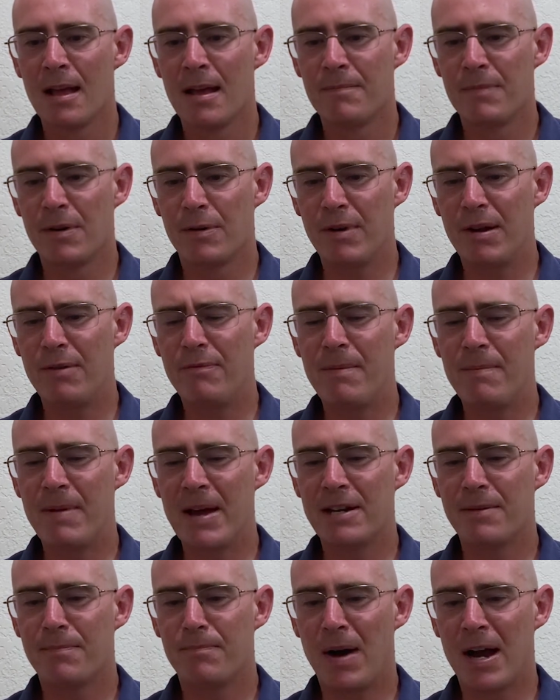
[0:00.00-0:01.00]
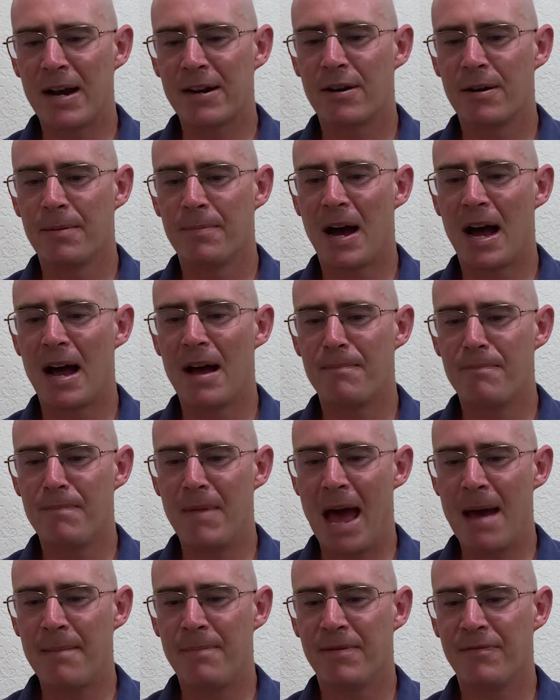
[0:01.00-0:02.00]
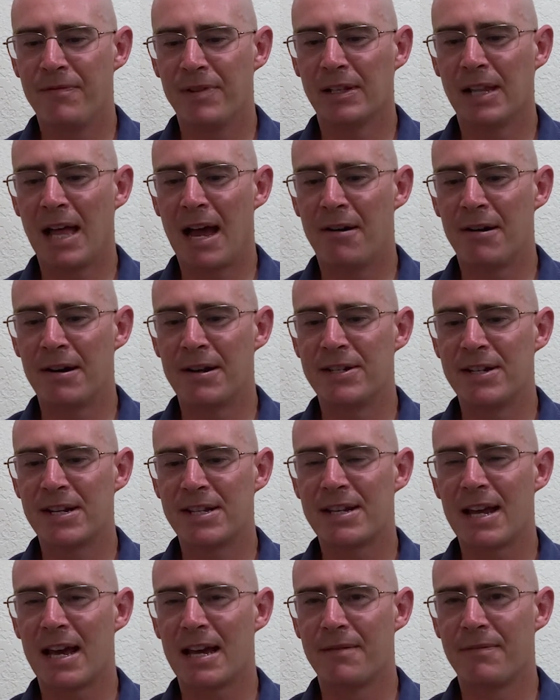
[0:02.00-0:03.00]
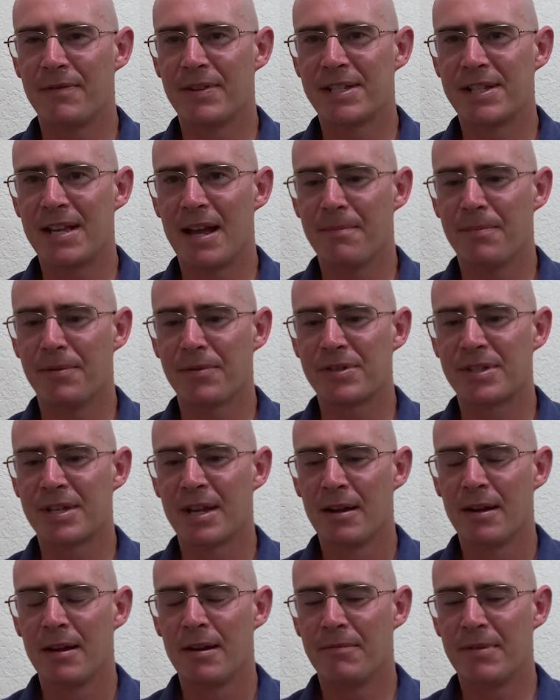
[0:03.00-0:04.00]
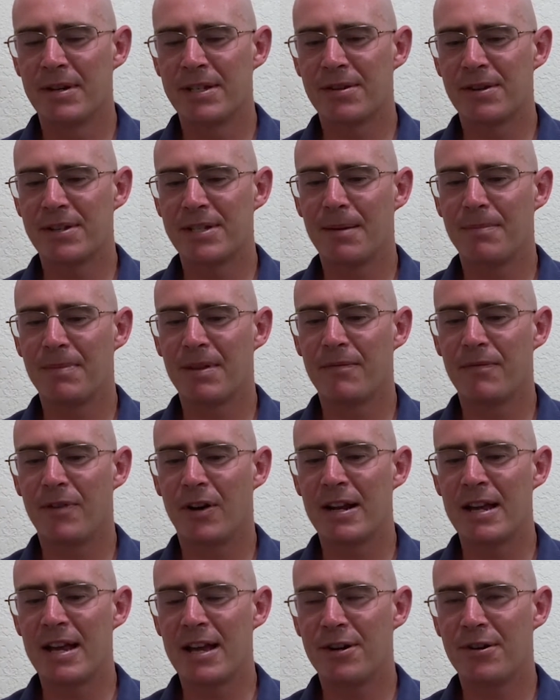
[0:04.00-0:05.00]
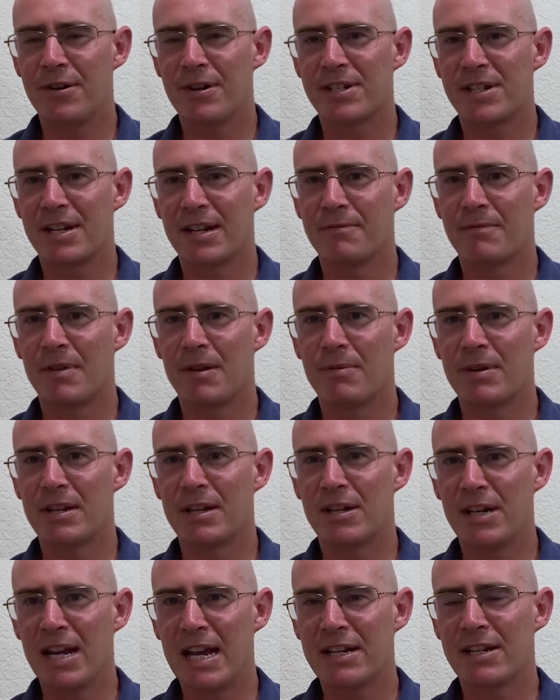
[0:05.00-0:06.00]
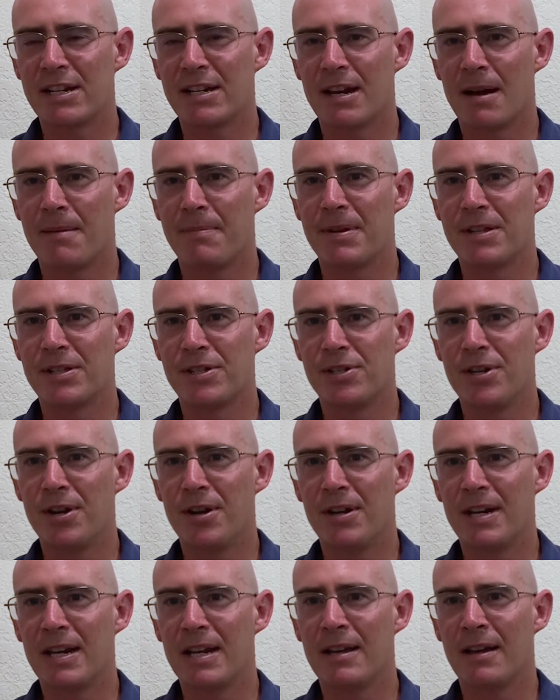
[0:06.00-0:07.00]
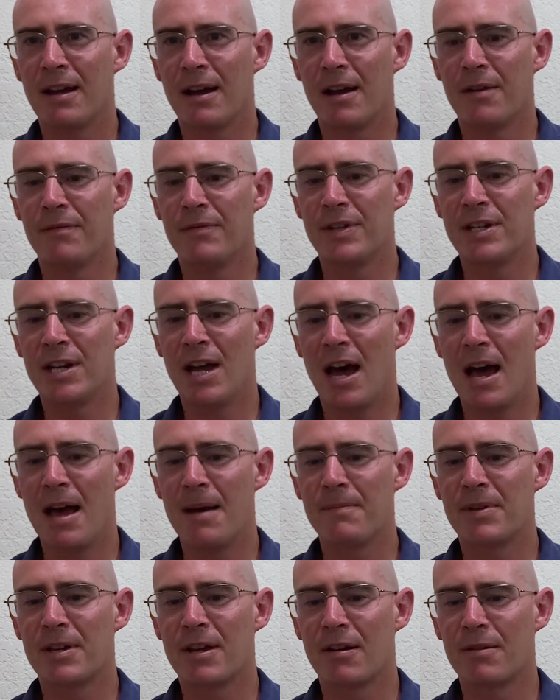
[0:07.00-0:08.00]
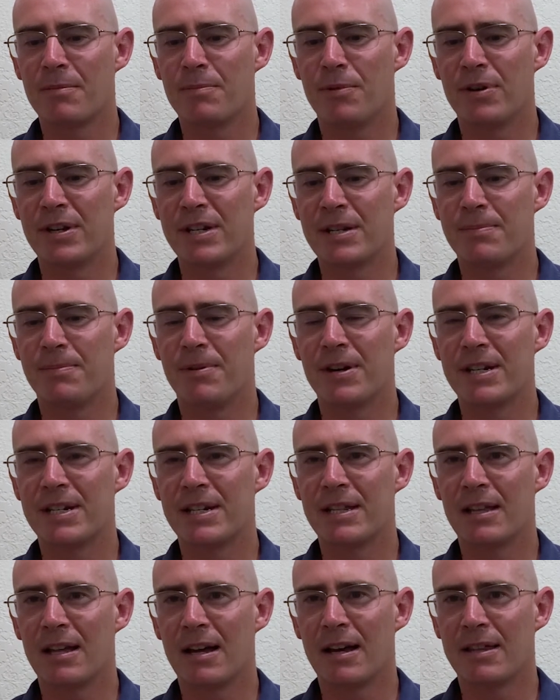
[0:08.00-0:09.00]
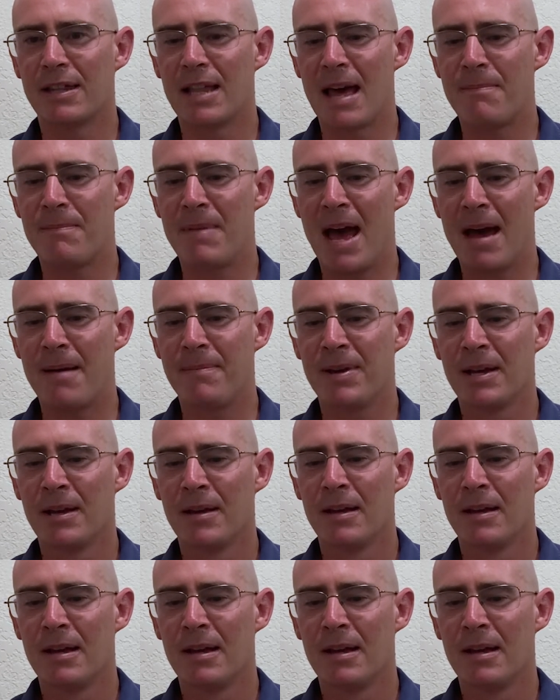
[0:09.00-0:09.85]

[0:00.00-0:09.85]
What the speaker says: But when we made a microbiome map for Larry just out of his samples, we saw something very interesting when we connected up his journey over time, going point to point on that map.